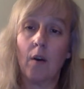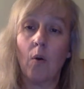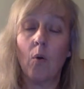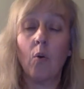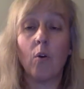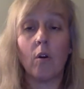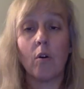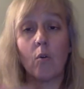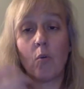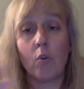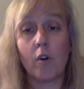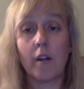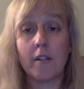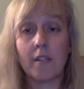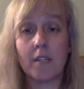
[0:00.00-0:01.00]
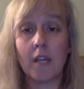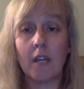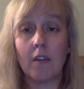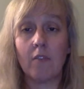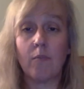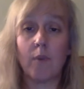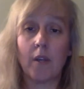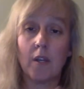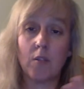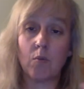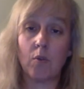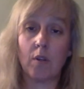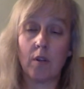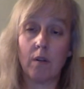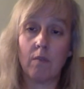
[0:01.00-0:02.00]
or we're unsafe because
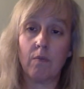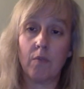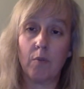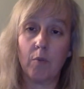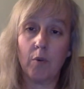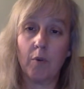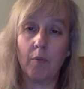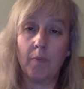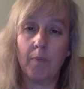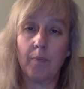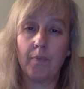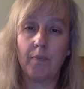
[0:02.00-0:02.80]
we're uncomfortable.